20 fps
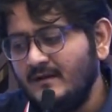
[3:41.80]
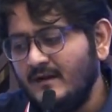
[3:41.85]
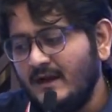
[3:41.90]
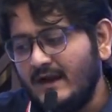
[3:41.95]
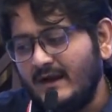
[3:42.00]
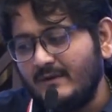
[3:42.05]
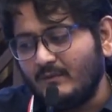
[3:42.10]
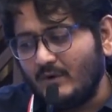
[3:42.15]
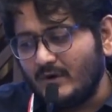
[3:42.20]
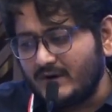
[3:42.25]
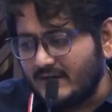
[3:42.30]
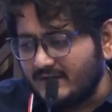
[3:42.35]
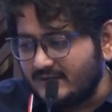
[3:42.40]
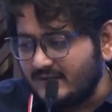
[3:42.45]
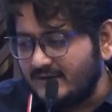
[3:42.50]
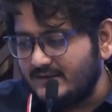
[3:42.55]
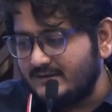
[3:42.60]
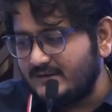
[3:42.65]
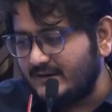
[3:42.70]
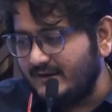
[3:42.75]
And what are
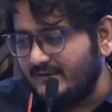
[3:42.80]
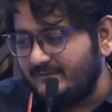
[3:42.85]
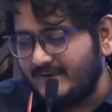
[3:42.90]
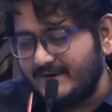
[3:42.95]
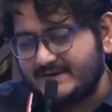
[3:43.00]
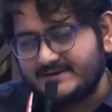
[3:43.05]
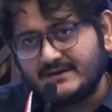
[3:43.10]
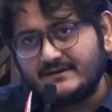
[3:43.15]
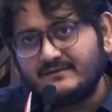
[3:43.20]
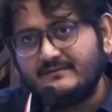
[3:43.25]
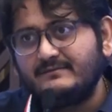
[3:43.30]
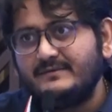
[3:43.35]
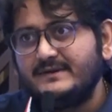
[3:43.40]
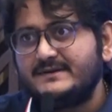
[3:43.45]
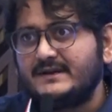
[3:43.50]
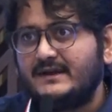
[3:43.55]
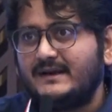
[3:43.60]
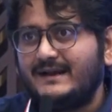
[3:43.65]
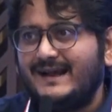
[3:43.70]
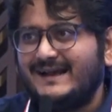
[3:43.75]
the other infections
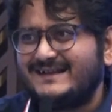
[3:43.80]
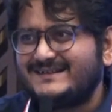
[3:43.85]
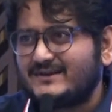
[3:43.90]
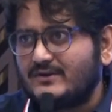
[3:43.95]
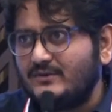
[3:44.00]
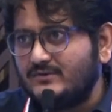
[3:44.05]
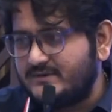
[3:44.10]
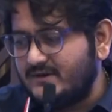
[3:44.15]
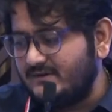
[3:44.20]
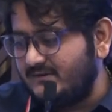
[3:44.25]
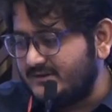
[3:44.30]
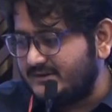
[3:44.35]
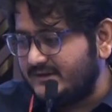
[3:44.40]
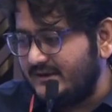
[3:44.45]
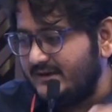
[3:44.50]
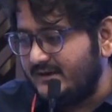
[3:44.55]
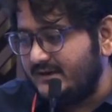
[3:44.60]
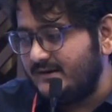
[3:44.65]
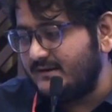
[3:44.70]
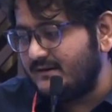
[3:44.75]
which are exclusively
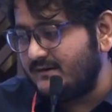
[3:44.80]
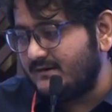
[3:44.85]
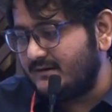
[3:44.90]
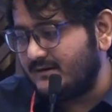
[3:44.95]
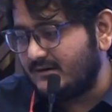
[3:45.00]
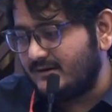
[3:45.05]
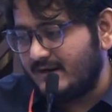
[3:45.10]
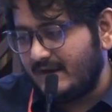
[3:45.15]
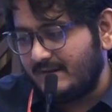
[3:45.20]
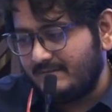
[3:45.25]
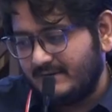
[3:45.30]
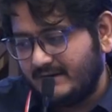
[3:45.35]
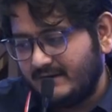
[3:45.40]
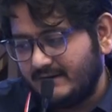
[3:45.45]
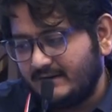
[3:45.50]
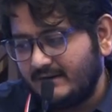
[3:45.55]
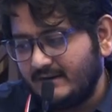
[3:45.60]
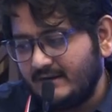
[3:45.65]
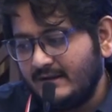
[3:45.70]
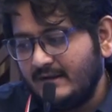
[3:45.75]
seen in
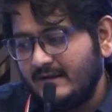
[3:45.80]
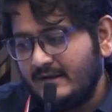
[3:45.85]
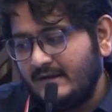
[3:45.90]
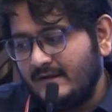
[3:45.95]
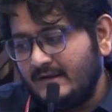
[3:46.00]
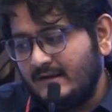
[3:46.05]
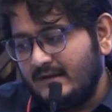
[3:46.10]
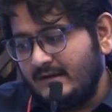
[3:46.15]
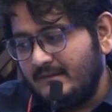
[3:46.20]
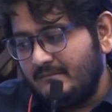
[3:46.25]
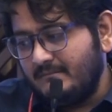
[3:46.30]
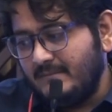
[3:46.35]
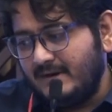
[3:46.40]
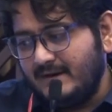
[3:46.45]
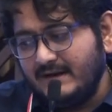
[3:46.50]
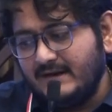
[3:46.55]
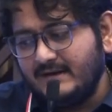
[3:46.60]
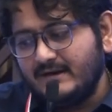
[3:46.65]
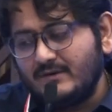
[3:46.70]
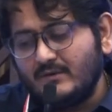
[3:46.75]
diabetic?
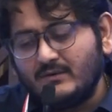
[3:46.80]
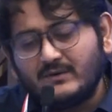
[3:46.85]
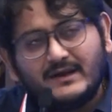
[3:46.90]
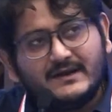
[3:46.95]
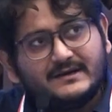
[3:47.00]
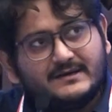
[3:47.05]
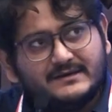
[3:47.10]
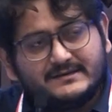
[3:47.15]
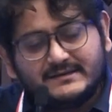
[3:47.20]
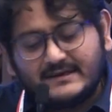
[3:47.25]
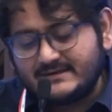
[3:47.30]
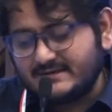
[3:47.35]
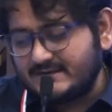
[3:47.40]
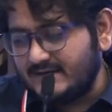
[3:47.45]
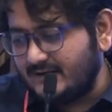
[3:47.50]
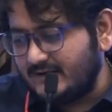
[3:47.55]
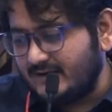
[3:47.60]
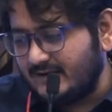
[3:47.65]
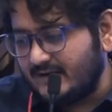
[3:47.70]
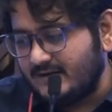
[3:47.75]
Malignant otitis
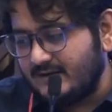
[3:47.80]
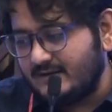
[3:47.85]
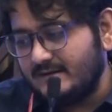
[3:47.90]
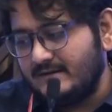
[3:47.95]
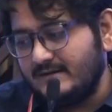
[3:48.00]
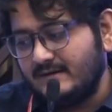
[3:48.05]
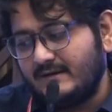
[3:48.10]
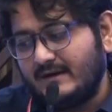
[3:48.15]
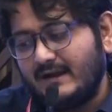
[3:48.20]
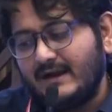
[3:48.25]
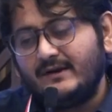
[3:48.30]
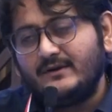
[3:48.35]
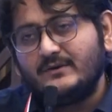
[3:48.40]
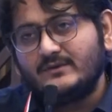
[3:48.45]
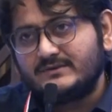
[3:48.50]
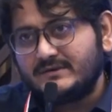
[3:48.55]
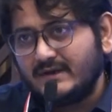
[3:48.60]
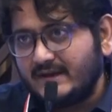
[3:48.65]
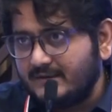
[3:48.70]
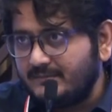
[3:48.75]
externa,
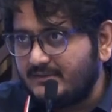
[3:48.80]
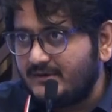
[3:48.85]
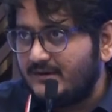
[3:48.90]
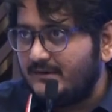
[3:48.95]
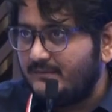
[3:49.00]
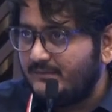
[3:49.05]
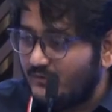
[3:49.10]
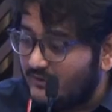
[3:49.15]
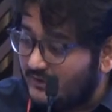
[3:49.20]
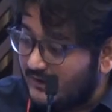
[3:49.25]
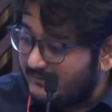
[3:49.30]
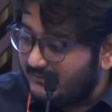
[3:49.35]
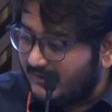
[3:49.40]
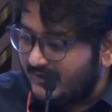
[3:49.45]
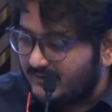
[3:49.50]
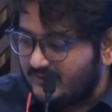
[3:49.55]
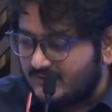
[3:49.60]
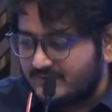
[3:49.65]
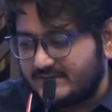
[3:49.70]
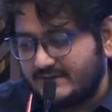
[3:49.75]
rhinocerebral
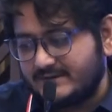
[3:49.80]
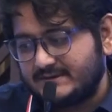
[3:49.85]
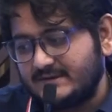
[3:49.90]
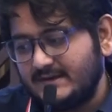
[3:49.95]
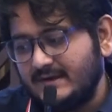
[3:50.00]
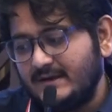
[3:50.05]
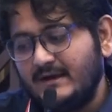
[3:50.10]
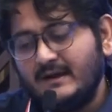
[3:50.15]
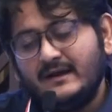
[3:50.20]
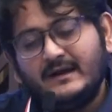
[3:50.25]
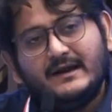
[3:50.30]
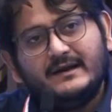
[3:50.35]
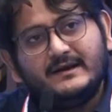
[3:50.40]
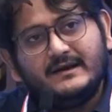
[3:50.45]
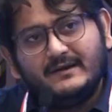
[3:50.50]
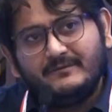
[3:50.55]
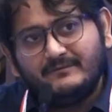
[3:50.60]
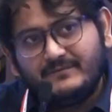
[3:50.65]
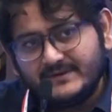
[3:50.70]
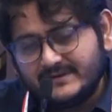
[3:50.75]
mucormycosis,
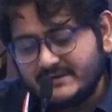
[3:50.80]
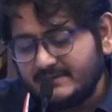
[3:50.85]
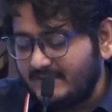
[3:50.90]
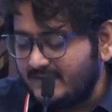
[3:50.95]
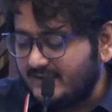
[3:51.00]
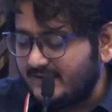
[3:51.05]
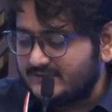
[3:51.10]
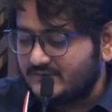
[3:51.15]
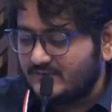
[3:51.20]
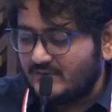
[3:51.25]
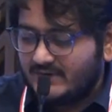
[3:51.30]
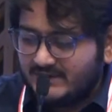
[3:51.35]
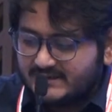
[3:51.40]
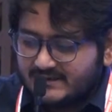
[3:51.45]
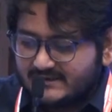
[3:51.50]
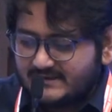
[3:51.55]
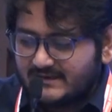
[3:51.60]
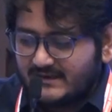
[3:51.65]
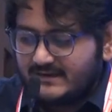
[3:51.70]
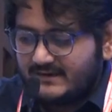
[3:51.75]
and emphysematous
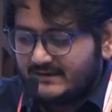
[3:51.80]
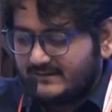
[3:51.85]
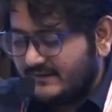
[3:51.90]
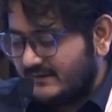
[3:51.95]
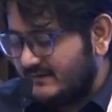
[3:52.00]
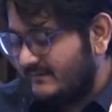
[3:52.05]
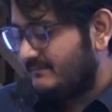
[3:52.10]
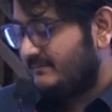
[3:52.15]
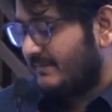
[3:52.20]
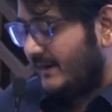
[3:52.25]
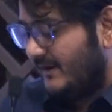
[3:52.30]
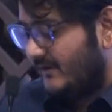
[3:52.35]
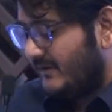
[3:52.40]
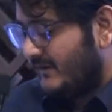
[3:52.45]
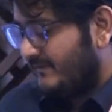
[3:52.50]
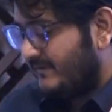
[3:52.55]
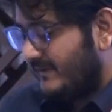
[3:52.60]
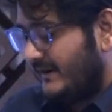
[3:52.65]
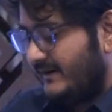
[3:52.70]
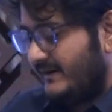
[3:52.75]
cholecystitis and
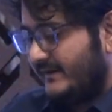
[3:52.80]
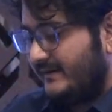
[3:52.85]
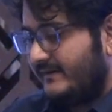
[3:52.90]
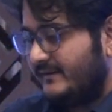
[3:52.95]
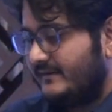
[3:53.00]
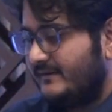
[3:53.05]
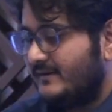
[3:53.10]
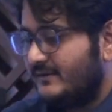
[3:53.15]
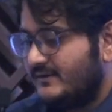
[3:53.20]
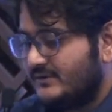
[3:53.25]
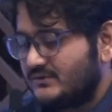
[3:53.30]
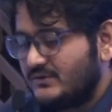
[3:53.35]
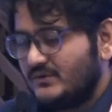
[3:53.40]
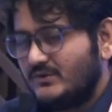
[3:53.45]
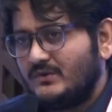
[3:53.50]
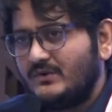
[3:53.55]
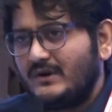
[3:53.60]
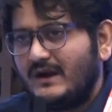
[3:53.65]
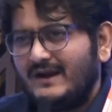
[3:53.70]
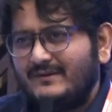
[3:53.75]
pyelonephritis.
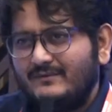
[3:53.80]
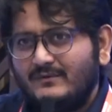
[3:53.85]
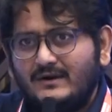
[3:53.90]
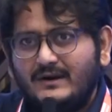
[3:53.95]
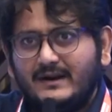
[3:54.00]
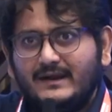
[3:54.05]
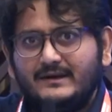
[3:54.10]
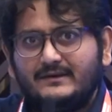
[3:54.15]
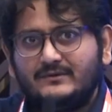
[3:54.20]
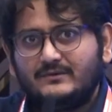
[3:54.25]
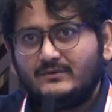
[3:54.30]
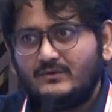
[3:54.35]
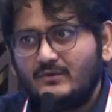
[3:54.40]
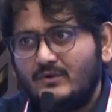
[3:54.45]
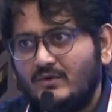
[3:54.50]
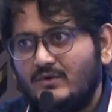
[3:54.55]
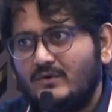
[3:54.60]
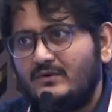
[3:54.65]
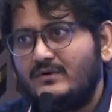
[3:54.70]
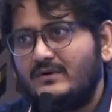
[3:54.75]
So I would like to
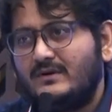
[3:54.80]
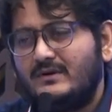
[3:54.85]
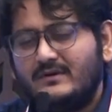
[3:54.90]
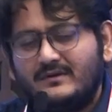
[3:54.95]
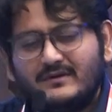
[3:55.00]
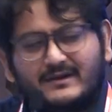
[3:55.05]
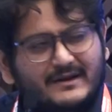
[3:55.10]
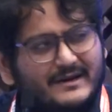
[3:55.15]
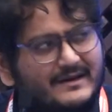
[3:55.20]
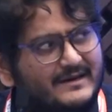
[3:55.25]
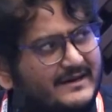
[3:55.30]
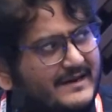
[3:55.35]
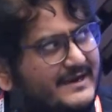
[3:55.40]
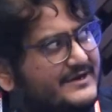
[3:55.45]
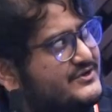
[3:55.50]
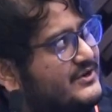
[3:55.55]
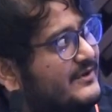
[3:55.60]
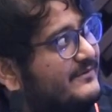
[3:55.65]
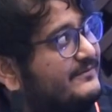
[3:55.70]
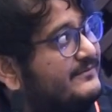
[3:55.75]
go in
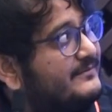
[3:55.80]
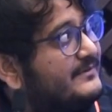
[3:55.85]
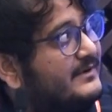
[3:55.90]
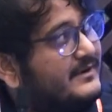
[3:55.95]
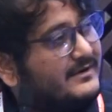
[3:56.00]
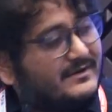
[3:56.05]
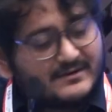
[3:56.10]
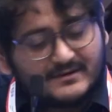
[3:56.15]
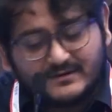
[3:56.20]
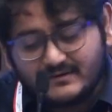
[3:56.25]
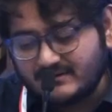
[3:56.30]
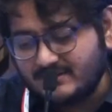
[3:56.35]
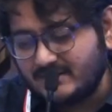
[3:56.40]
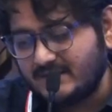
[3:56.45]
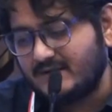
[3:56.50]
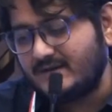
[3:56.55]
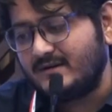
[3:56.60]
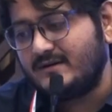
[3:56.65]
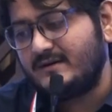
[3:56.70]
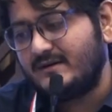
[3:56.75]
each of
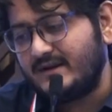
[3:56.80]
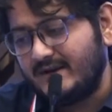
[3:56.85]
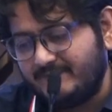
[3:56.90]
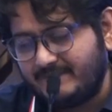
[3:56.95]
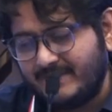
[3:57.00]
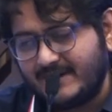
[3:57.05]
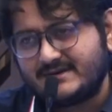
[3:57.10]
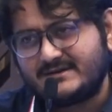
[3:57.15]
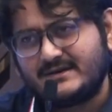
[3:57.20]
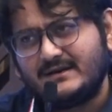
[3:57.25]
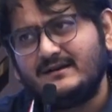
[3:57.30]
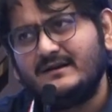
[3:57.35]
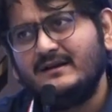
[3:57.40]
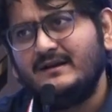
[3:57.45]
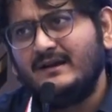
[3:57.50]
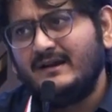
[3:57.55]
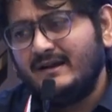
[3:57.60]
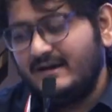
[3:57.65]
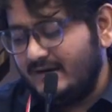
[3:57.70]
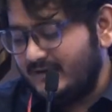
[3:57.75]
the infection
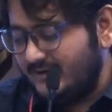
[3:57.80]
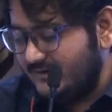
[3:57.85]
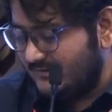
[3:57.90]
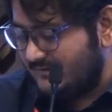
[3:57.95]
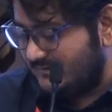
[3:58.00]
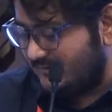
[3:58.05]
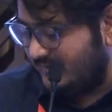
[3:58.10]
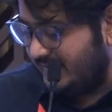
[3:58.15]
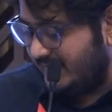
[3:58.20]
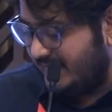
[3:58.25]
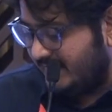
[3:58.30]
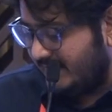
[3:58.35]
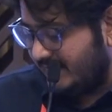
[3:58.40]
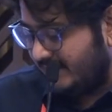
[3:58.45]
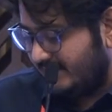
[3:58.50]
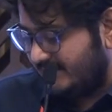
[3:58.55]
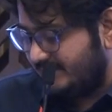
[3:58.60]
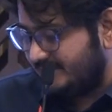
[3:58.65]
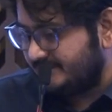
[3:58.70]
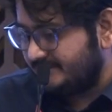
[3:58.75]
in
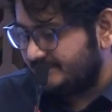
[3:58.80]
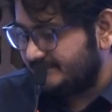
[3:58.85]
detail.